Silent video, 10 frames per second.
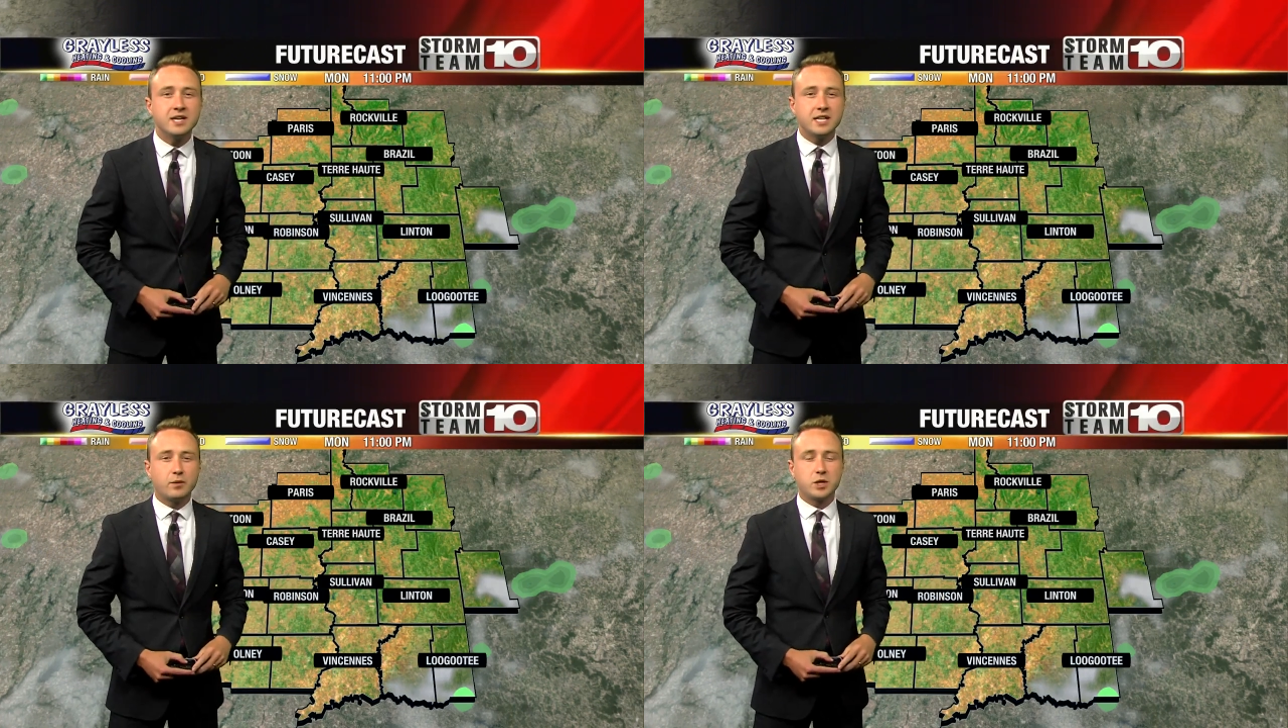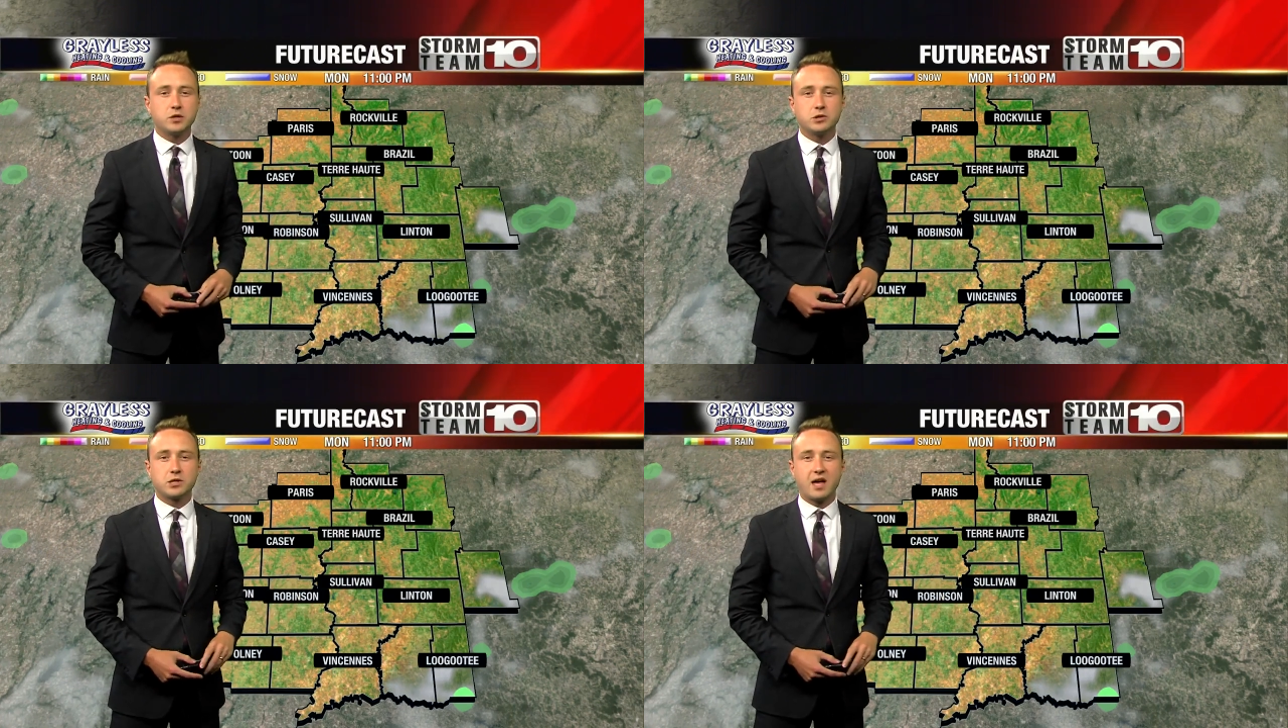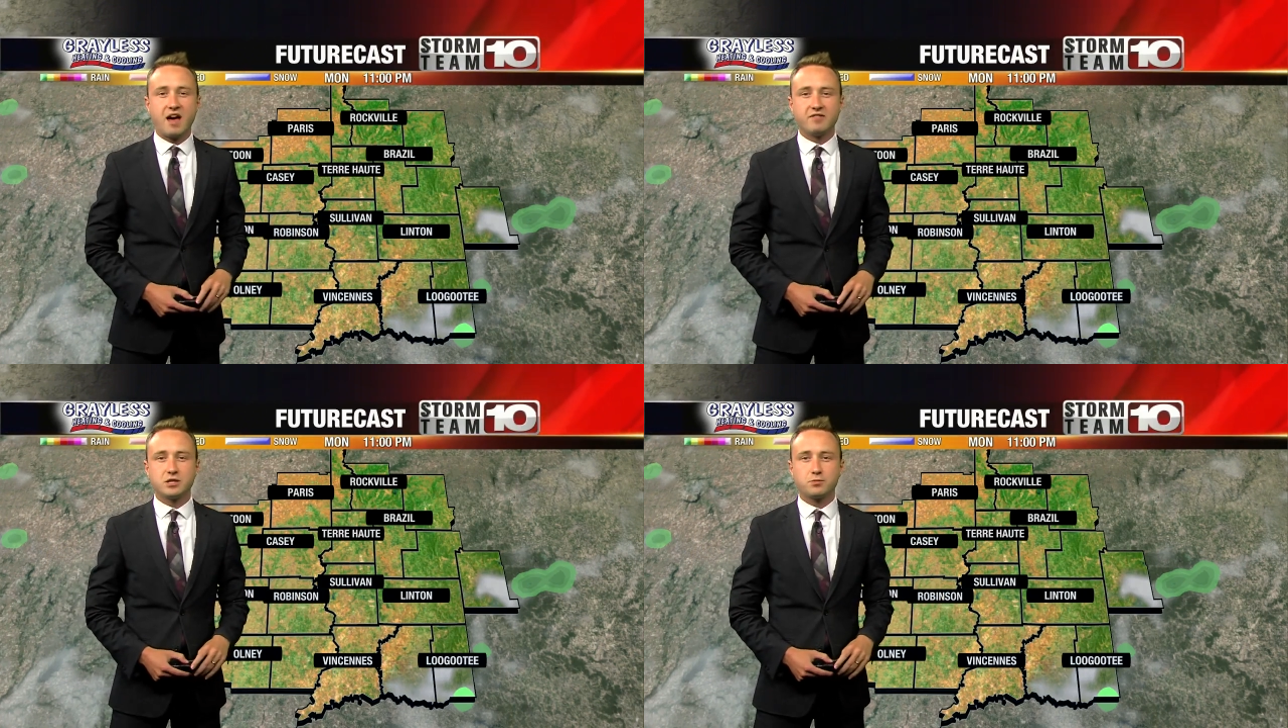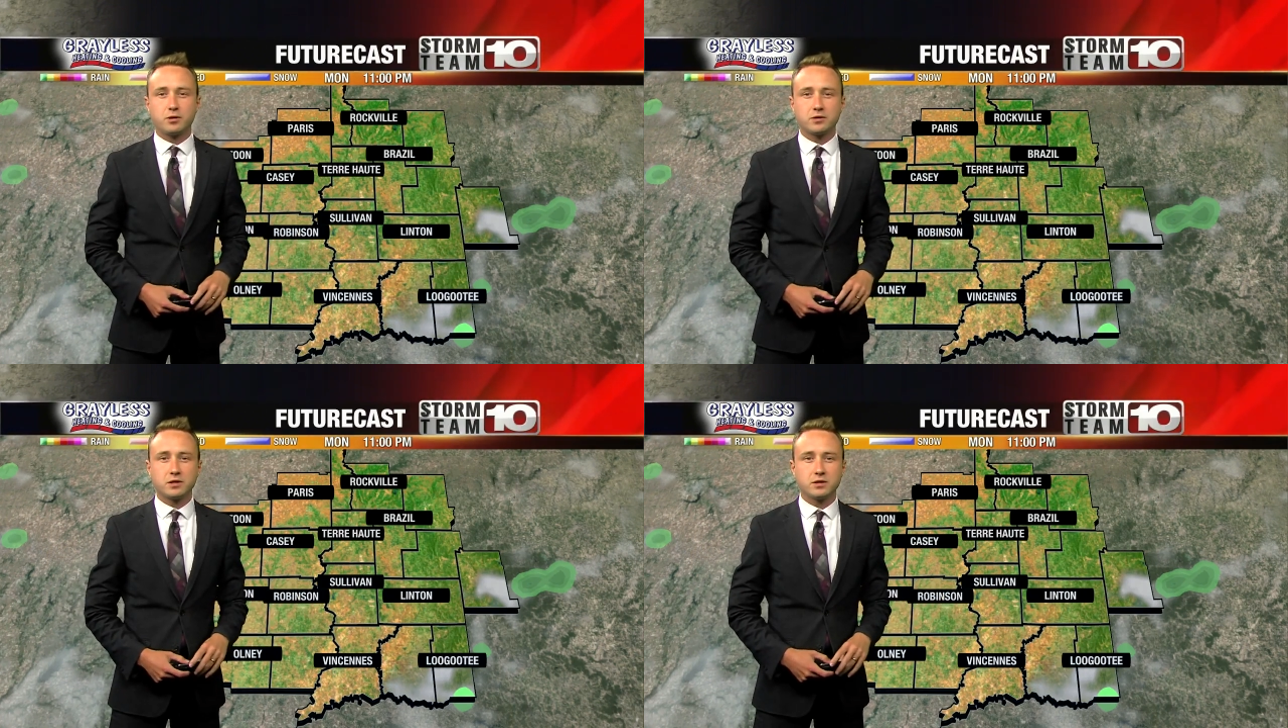that we usually have this
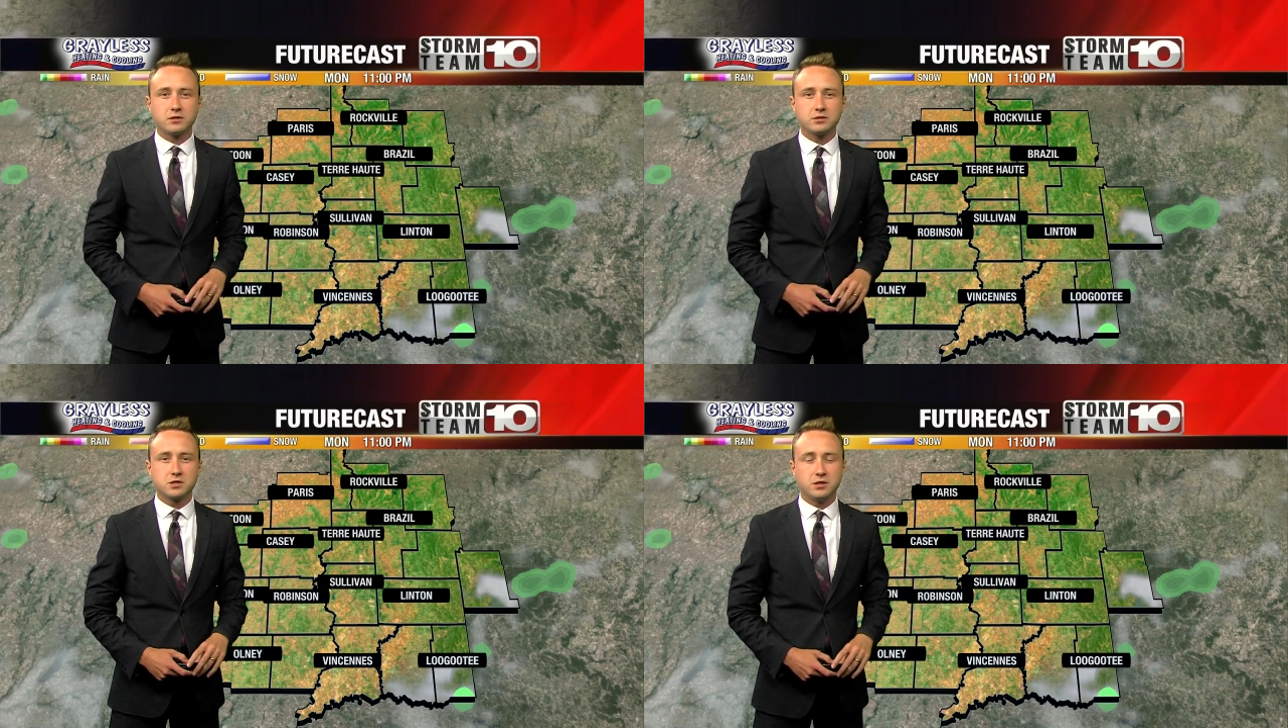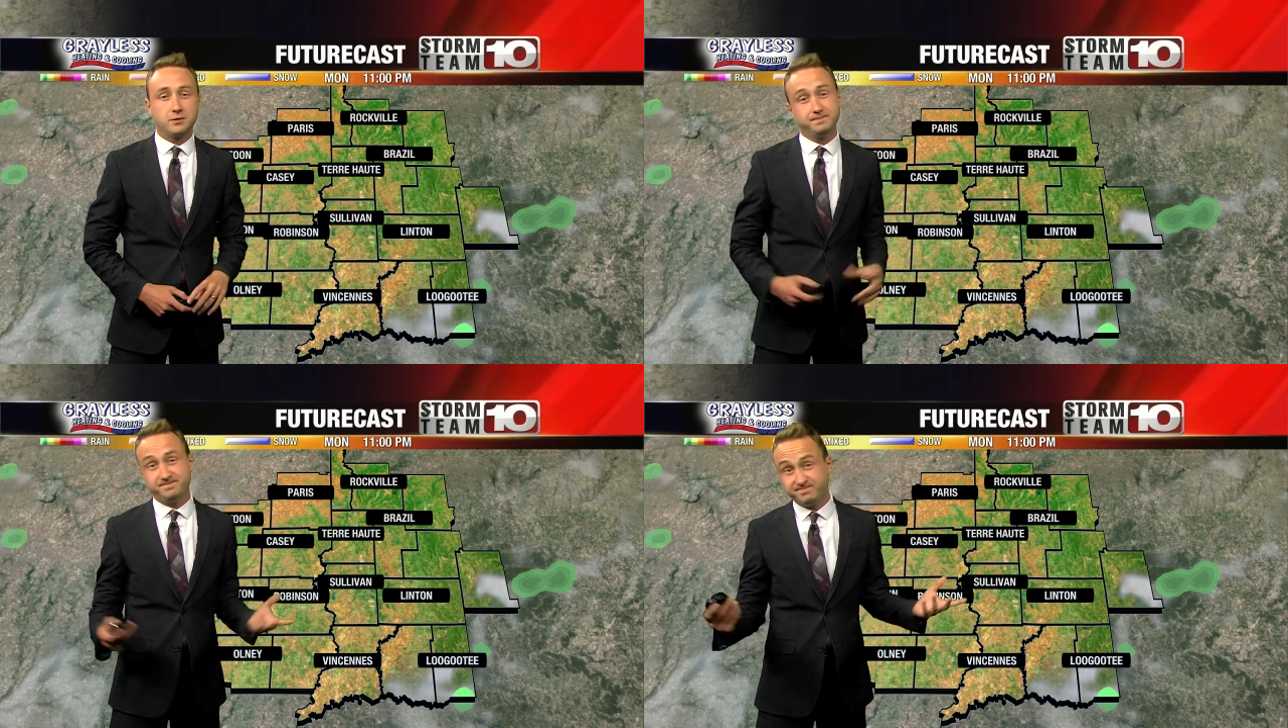part of the year. So